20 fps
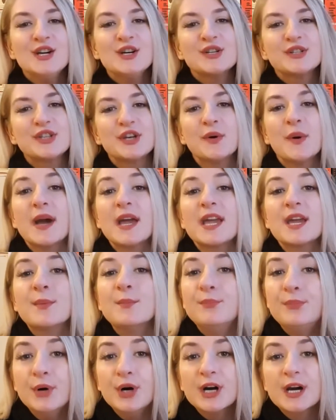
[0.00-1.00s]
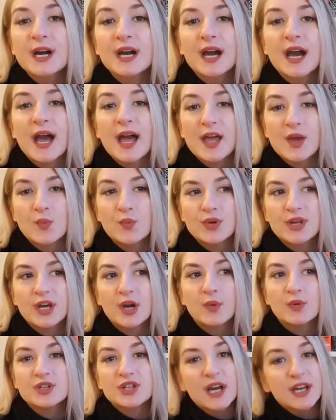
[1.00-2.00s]
So a book a
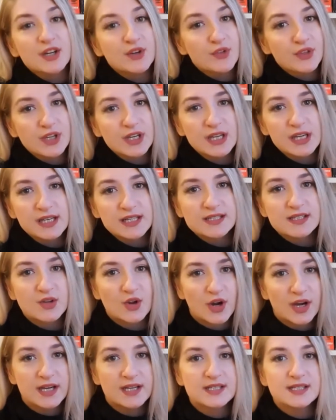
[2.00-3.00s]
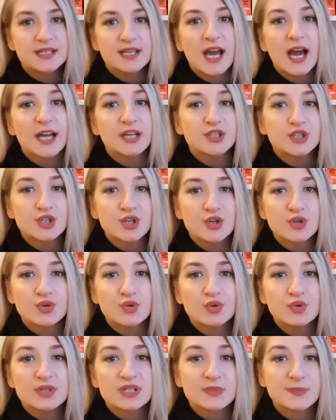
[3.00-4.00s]
week, which I don't think is crazy. I
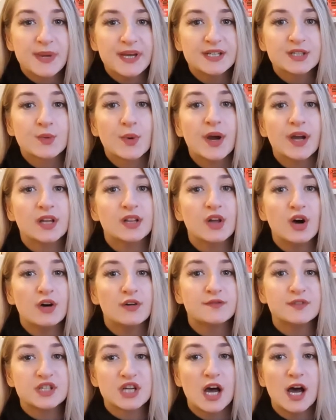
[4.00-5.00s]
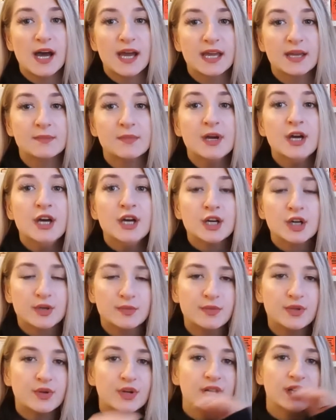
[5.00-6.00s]
do spend quite a lot of time
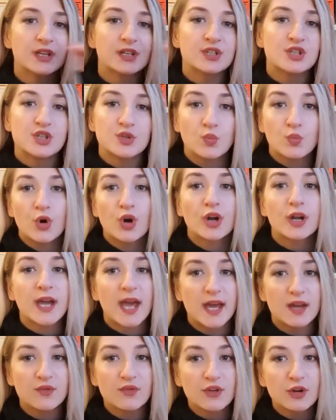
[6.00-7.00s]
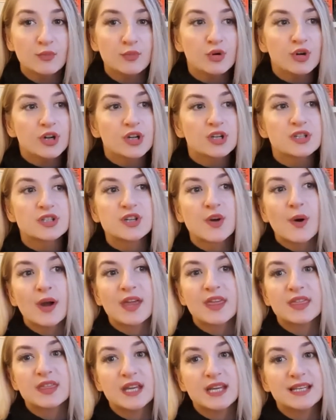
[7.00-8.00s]
commuting to work and from work, so I
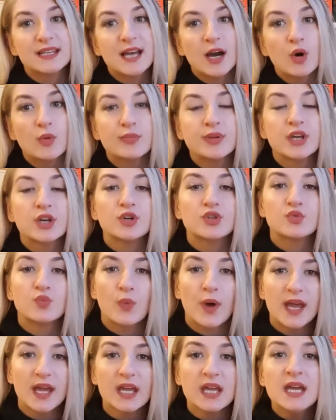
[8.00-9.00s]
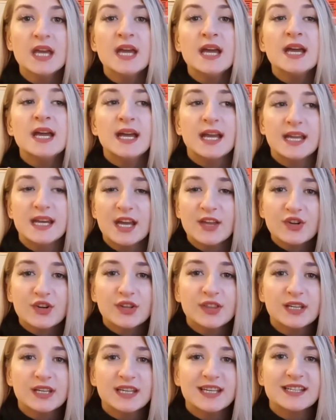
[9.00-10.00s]
think that would be a good way. Another
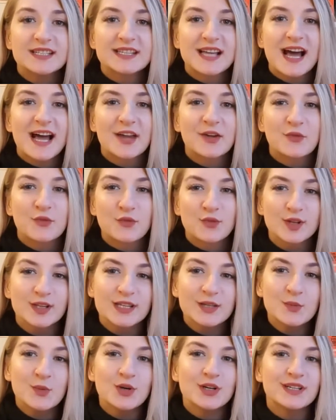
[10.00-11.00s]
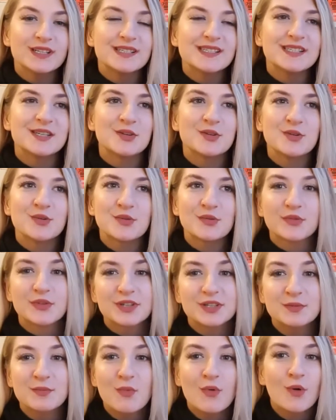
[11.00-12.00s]
thing is I really wanted to
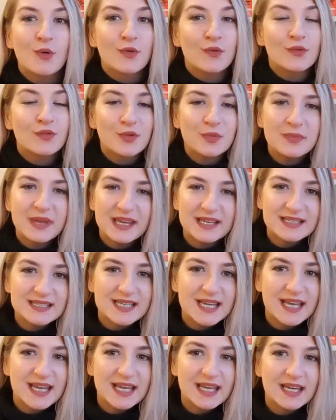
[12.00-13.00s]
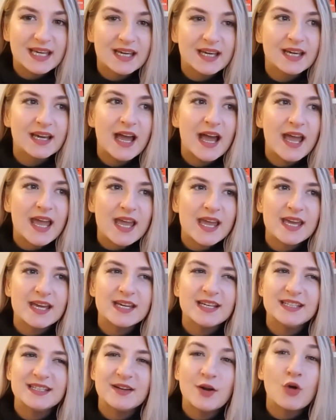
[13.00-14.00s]
read more romantic
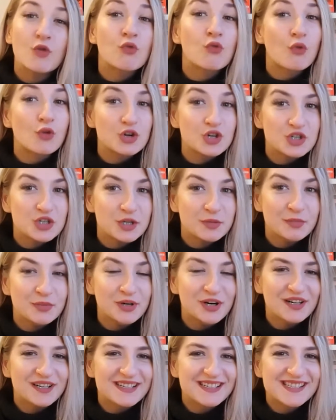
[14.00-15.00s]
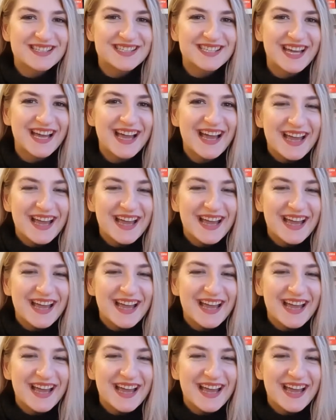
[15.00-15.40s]
and raunchy books.